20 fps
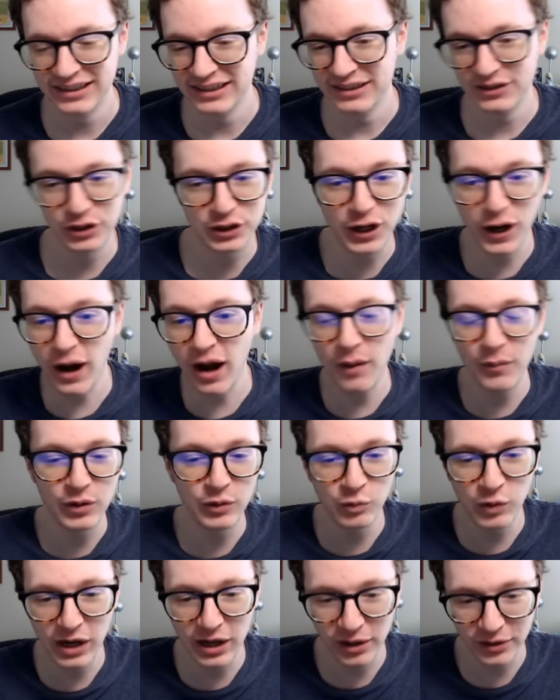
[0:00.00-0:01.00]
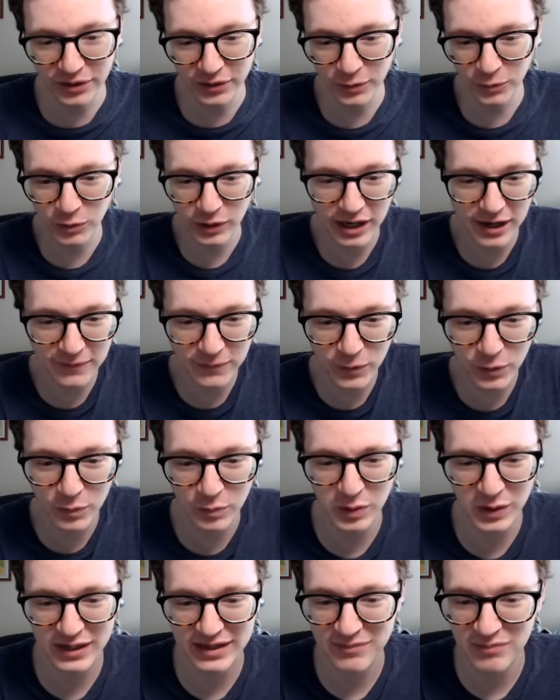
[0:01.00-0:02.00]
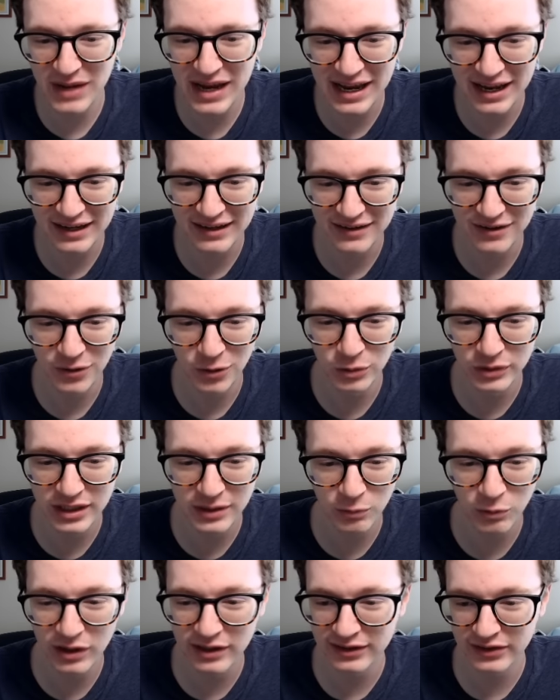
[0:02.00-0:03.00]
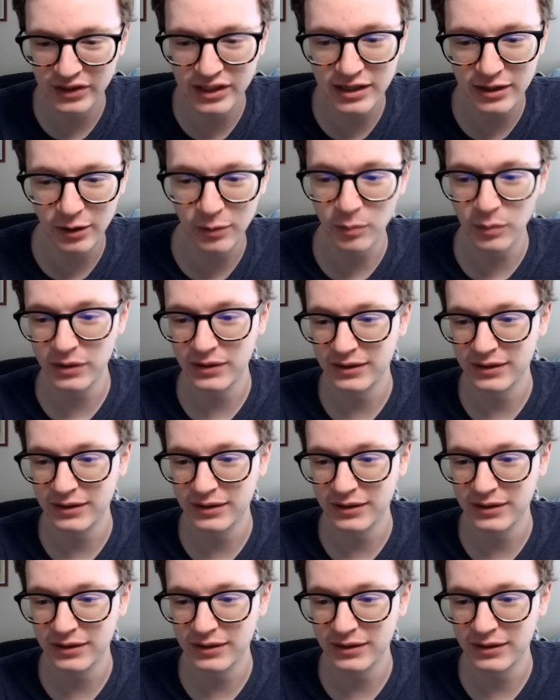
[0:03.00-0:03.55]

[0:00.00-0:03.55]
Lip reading: the Commonwealth or whatever. But, man, only one Liam.